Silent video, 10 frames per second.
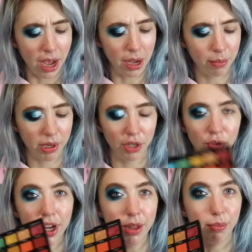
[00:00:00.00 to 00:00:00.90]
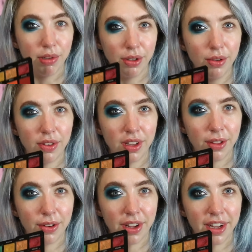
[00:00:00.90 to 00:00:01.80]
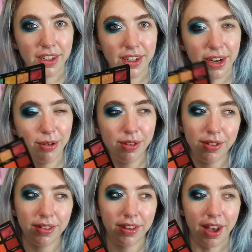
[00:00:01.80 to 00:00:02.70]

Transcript: but I tried the blues the other day and I was